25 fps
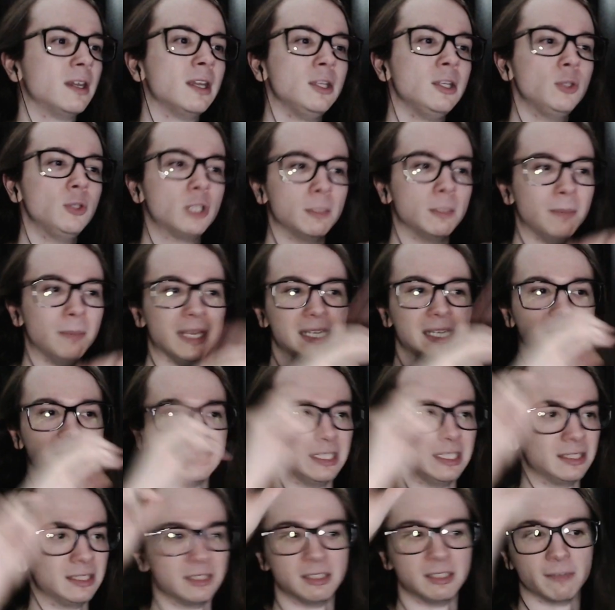You can make it
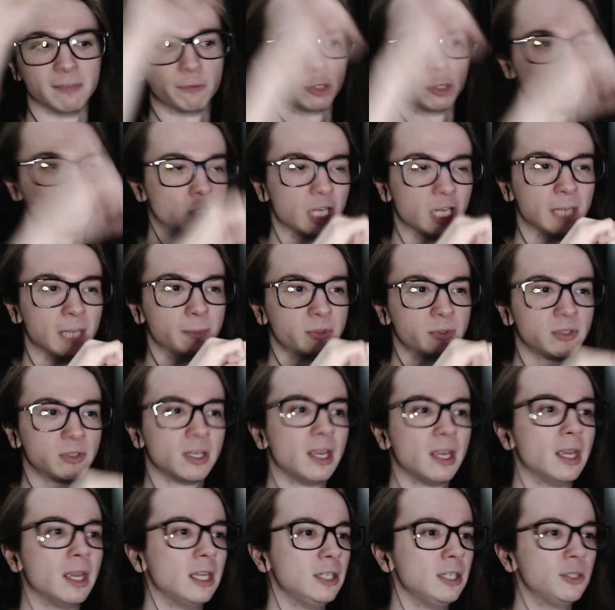into different shapes.
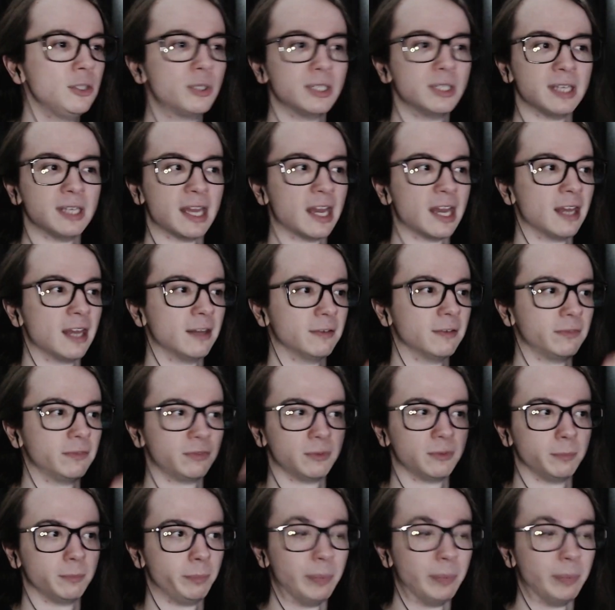You can have